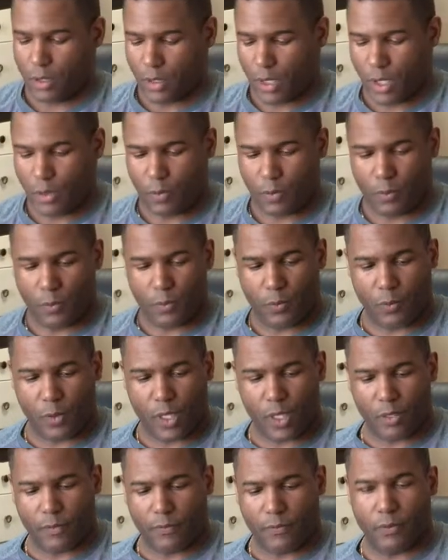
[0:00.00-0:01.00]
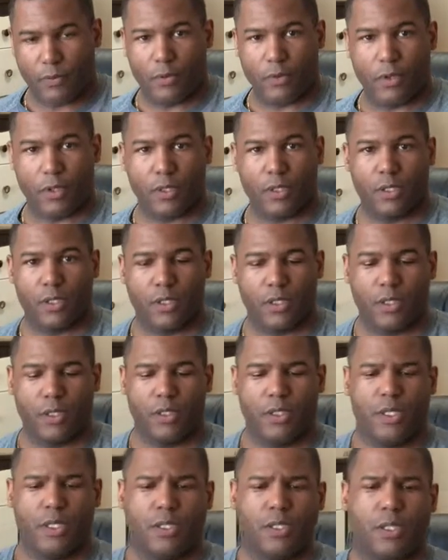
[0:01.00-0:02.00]
thing we've been waiting for
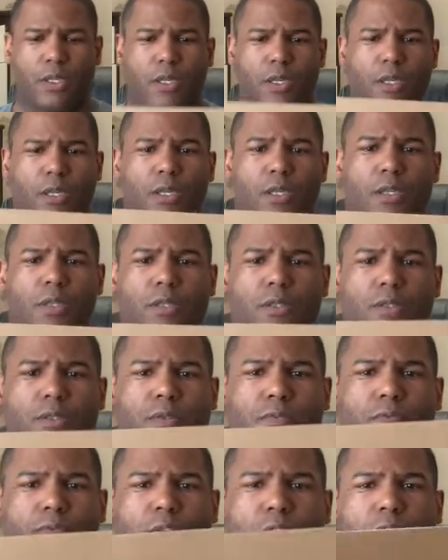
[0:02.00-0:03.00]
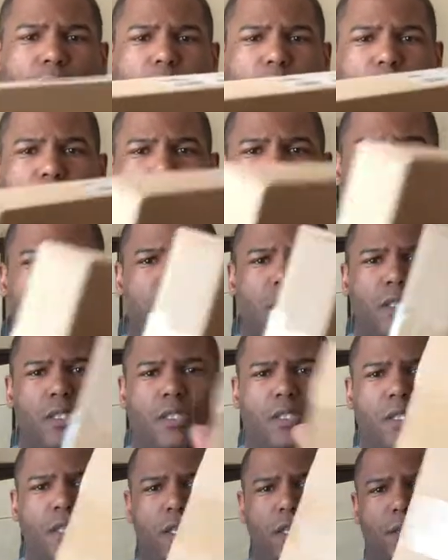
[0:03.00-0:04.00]
is this. Funny, it came in
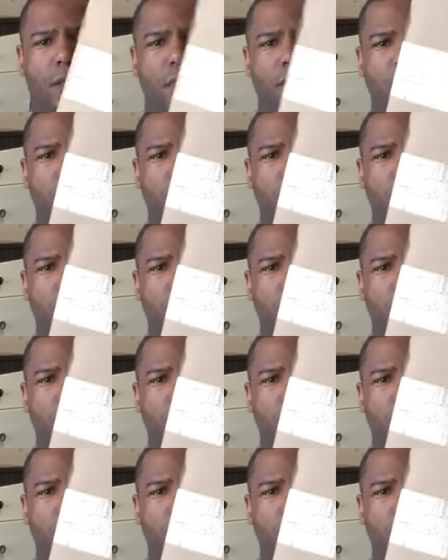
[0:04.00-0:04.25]
this like